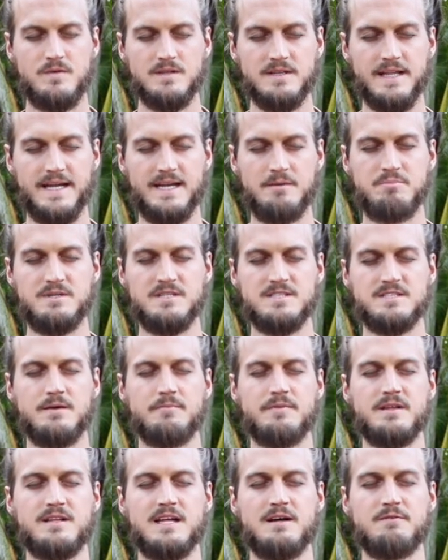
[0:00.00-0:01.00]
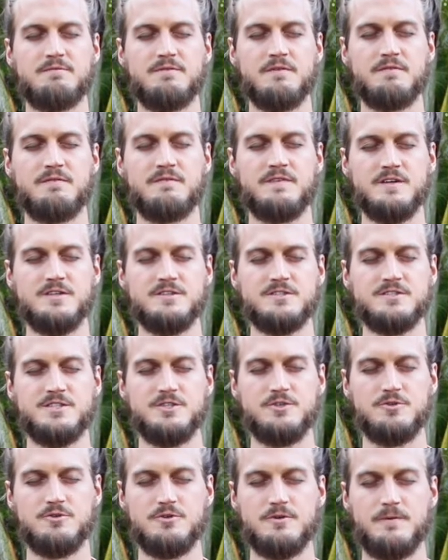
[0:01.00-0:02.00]
Let it be something that fulfills
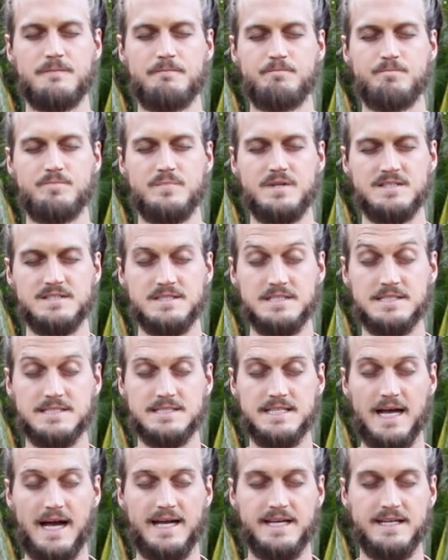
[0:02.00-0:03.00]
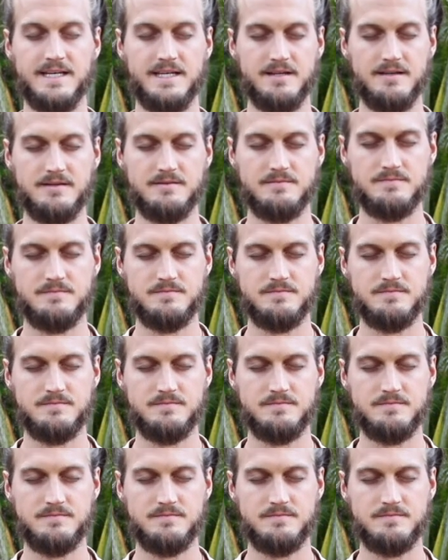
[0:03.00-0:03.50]
you. It's exciting.